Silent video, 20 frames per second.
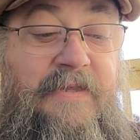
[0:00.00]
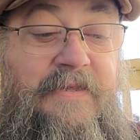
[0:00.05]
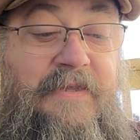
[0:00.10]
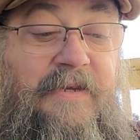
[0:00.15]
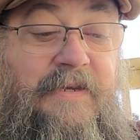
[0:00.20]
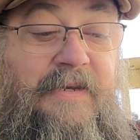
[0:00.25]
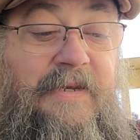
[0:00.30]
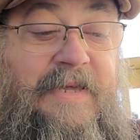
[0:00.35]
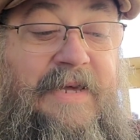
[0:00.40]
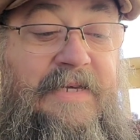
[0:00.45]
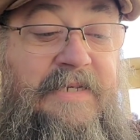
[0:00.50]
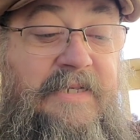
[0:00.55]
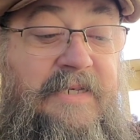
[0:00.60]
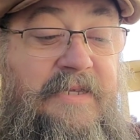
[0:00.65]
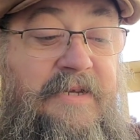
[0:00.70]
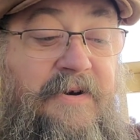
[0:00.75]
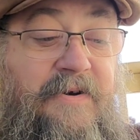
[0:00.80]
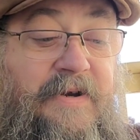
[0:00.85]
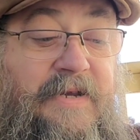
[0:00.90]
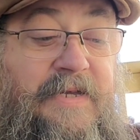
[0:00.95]
The less
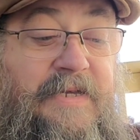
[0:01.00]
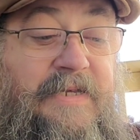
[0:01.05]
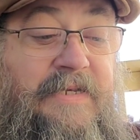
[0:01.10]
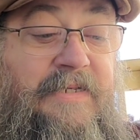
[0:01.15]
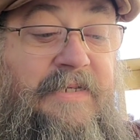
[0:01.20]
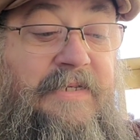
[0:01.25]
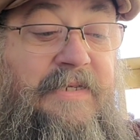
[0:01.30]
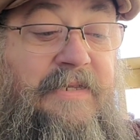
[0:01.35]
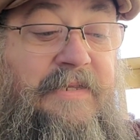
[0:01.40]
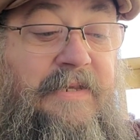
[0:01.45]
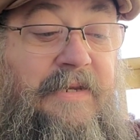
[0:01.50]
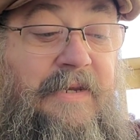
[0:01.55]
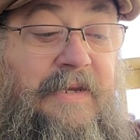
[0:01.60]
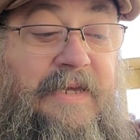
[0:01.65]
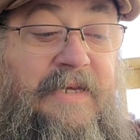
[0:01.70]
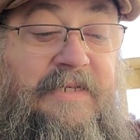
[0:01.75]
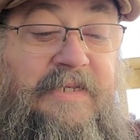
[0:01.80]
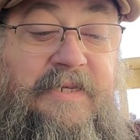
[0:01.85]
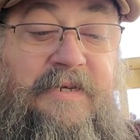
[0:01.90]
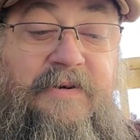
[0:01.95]
there is
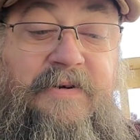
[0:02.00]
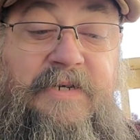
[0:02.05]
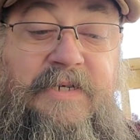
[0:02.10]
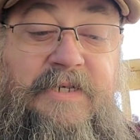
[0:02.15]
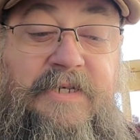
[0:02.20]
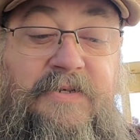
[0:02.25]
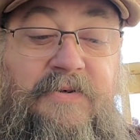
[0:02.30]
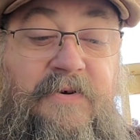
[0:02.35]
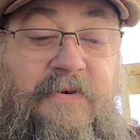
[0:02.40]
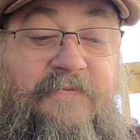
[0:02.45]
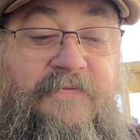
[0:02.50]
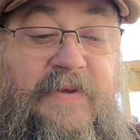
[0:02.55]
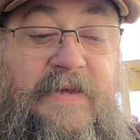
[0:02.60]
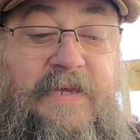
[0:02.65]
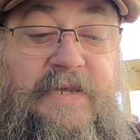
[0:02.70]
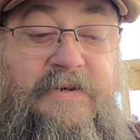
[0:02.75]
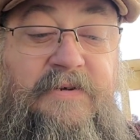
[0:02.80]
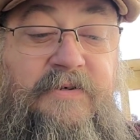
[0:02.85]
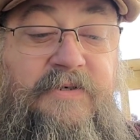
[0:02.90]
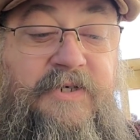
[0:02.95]
to
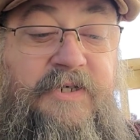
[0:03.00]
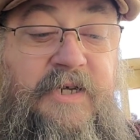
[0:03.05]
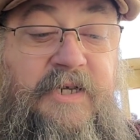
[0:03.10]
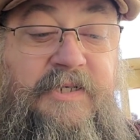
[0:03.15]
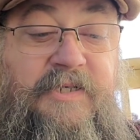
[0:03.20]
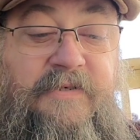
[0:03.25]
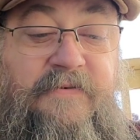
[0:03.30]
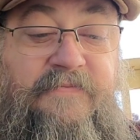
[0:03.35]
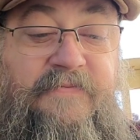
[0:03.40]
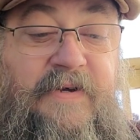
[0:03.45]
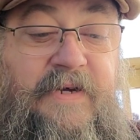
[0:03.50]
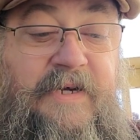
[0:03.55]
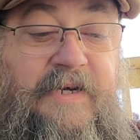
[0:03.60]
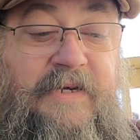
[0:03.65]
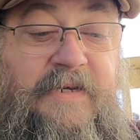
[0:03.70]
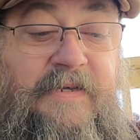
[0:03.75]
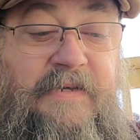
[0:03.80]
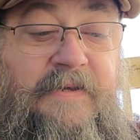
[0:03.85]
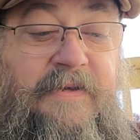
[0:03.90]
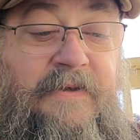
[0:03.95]
offend or justify.